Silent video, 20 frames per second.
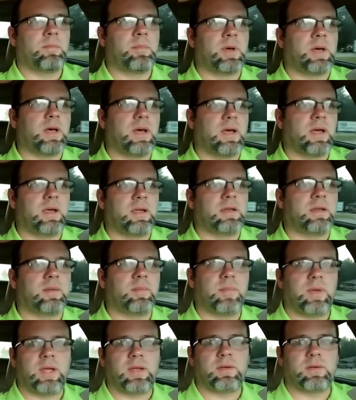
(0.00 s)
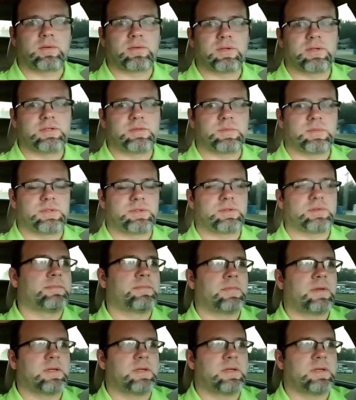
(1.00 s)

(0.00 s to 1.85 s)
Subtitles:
behind a manual transmission.